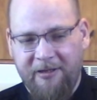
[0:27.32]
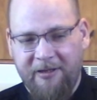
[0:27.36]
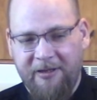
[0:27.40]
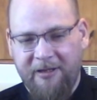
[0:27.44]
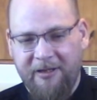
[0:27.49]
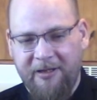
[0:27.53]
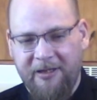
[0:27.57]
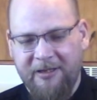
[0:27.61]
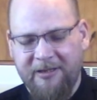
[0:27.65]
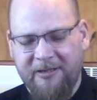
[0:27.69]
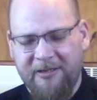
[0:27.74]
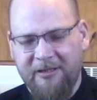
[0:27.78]

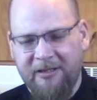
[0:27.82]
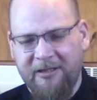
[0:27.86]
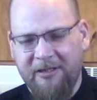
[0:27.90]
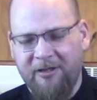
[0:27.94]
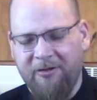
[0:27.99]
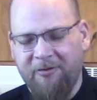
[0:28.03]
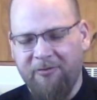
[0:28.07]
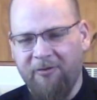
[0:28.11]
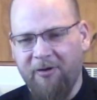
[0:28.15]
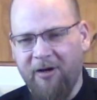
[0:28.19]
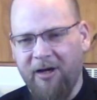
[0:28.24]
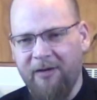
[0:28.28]
is
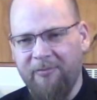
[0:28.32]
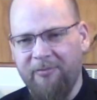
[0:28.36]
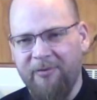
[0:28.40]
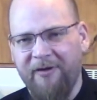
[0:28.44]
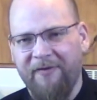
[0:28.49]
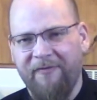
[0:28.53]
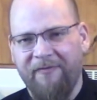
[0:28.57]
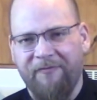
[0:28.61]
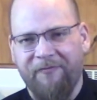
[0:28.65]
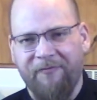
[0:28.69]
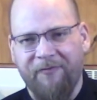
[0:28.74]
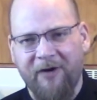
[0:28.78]
incredibly
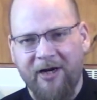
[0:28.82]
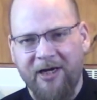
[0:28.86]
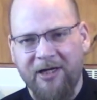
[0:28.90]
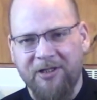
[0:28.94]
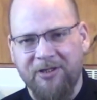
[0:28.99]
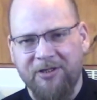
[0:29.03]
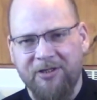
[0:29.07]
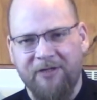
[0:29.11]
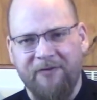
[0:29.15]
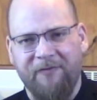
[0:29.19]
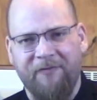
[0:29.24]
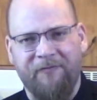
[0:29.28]

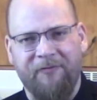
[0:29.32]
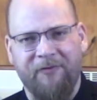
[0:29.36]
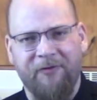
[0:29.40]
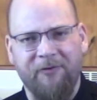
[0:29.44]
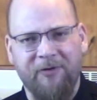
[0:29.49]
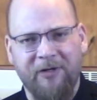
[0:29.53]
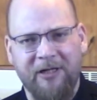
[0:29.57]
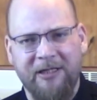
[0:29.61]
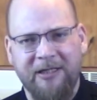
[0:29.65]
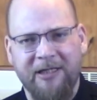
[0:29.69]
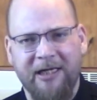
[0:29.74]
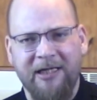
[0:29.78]
fresh and
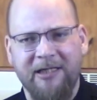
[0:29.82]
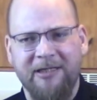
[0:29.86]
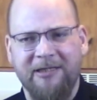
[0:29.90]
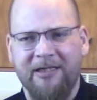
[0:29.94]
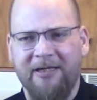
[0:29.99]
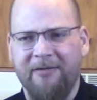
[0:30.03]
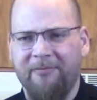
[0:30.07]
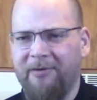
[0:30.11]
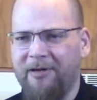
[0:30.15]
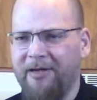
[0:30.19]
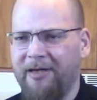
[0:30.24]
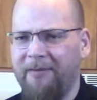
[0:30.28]
fruity
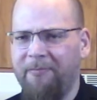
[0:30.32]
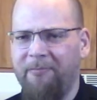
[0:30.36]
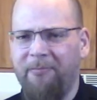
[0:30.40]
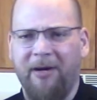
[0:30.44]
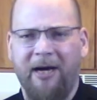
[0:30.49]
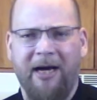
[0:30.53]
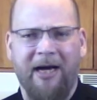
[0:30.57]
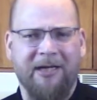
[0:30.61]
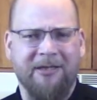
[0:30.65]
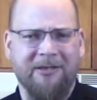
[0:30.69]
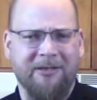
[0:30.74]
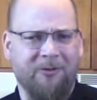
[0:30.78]
tasting, but it
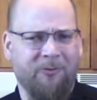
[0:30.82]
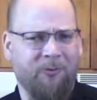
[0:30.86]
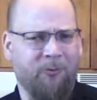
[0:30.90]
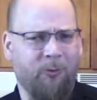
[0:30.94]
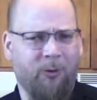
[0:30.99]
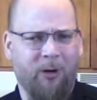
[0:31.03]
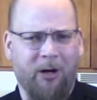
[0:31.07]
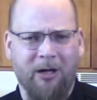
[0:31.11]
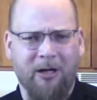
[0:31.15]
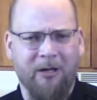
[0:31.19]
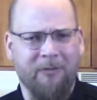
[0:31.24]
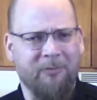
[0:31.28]
packs a
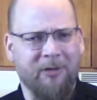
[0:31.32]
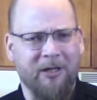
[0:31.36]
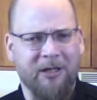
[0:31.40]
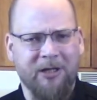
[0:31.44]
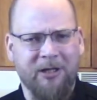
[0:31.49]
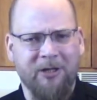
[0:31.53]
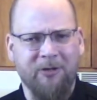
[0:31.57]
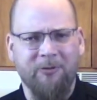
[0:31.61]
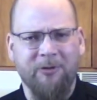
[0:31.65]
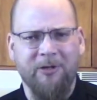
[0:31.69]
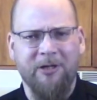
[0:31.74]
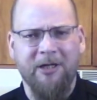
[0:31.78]
wallop like
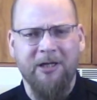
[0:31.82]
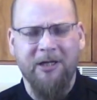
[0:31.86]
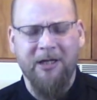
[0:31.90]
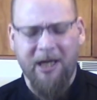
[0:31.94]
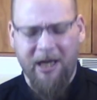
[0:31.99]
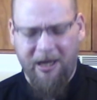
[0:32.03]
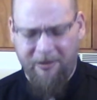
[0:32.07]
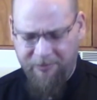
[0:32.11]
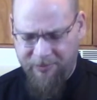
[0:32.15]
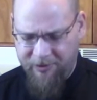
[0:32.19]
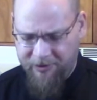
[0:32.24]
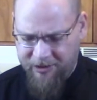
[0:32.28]
you would
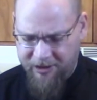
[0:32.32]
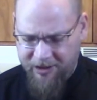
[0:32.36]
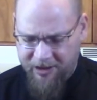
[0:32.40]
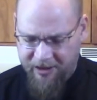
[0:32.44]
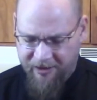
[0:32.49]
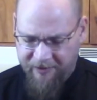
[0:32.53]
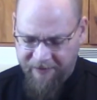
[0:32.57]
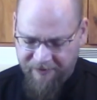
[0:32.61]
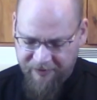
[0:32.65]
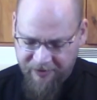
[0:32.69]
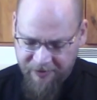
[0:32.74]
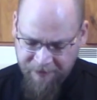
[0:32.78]
not
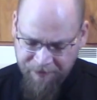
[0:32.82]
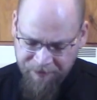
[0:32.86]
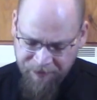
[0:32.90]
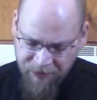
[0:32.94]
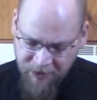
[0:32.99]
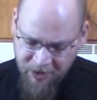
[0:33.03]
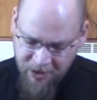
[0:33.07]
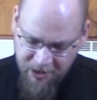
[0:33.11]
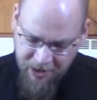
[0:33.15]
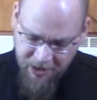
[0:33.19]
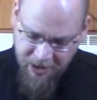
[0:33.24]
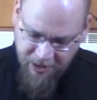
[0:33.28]
believe.
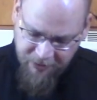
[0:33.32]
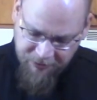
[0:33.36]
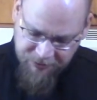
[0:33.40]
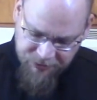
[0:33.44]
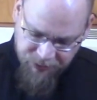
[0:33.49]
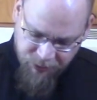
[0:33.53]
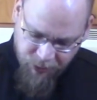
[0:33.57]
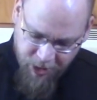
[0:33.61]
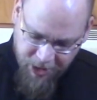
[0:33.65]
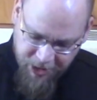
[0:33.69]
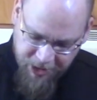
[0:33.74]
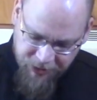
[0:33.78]
I was
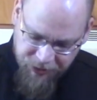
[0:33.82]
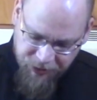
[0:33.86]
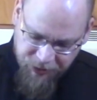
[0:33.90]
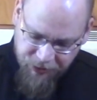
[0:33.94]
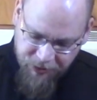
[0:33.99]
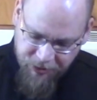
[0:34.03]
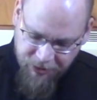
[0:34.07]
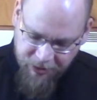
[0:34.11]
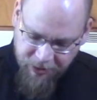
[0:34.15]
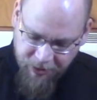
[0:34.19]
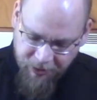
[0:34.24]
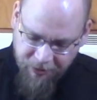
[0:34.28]
walking through
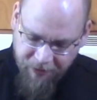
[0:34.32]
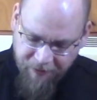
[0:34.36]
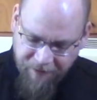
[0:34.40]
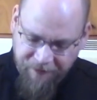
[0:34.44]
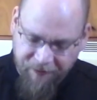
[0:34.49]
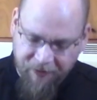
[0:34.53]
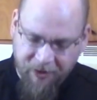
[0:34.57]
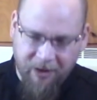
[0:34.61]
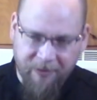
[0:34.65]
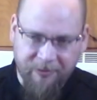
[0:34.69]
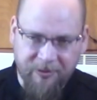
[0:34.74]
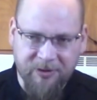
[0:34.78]
the local
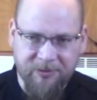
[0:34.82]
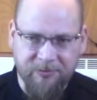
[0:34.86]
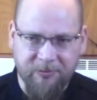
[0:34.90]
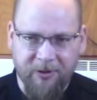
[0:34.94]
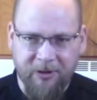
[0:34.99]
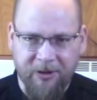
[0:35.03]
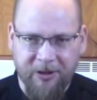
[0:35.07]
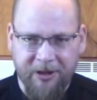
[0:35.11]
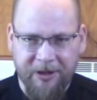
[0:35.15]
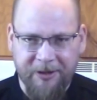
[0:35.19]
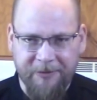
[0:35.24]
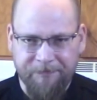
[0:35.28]
farmer's
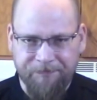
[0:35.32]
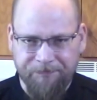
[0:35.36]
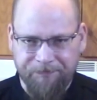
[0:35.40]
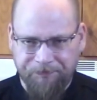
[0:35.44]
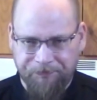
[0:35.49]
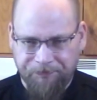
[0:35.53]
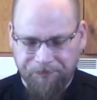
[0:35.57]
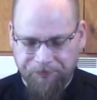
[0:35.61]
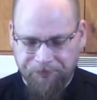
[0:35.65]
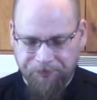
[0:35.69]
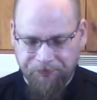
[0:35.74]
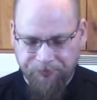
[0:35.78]
market
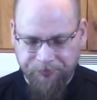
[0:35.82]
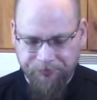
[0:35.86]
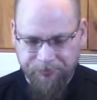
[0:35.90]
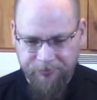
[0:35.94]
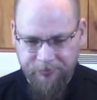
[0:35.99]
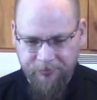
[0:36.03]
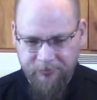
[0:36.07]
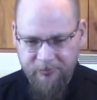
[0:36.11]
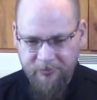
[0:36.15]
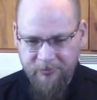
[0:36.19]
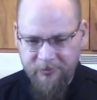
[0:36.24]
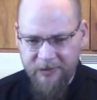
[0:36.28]

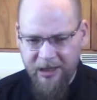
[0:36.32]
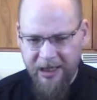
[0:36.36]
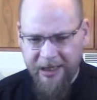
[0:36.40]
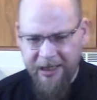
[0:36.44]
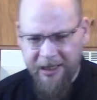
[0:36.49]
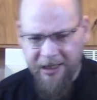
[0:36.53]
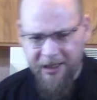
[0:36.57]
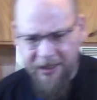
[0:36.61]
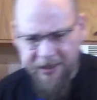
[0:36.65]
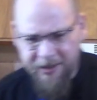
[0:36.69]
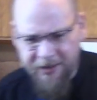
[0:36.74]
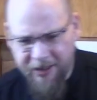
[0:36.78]

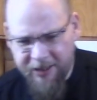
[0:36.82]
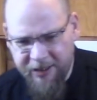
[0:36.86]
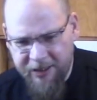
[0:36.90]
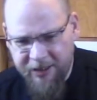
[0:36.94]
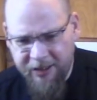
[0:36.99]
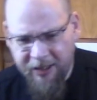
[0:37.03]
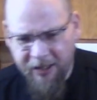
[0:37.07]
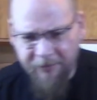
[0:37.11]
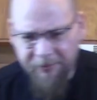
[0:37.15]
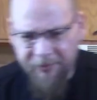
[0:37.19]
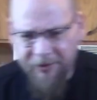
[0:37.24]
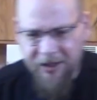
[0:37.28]
and a
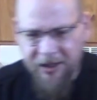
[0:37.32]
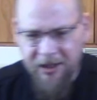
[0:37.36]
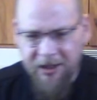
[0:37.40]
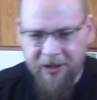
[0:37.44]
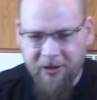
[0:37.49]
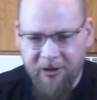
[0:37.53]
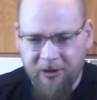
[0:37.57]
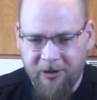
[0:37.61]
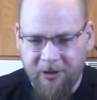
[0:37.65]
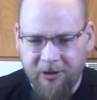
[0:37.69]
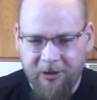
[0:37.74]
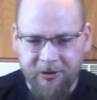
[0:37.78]
company
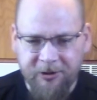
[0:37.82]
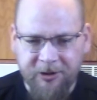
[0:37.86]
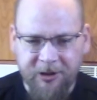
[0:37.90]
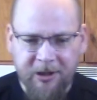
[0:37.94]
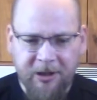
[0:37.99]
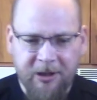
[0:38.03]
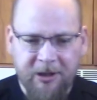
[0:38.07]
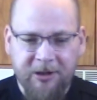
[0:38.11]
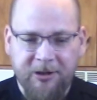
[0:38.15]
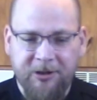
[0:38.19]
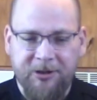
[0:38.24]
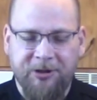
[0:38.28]
called
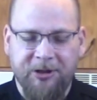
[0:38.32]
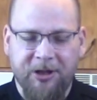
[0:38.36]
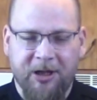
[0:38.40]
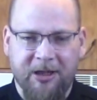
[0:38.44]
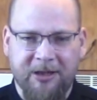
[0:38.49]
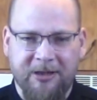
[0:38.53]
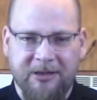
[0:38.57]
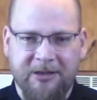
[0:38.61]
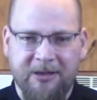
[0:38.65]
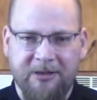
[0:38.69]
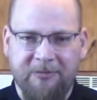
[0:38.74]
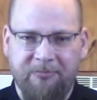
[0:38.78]

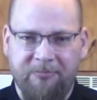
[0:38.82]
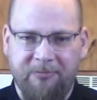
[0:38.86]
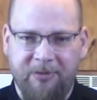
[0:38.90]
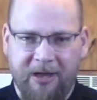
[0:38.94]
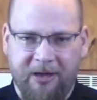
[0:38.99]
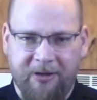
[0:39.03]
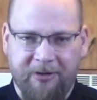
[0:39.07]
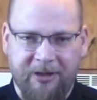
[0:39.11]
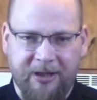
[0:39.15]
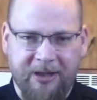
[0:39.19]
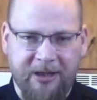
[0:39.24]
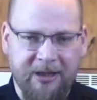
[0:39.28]
Johnson
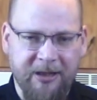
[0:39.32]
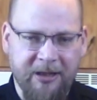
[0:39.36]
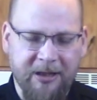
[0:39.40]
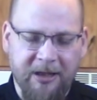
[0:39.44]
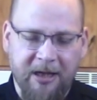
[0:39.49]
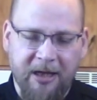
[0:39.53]
Berry